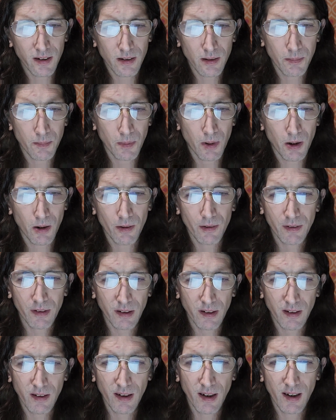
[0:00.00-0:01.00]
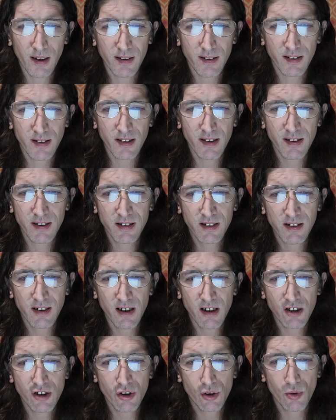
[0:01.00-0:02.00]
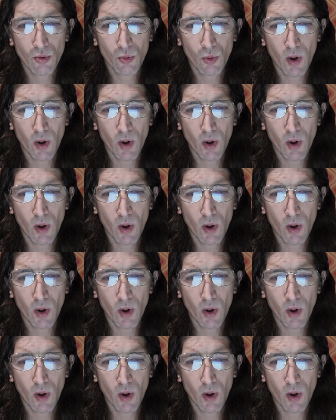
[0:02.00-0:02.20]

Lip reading: to Martin as the station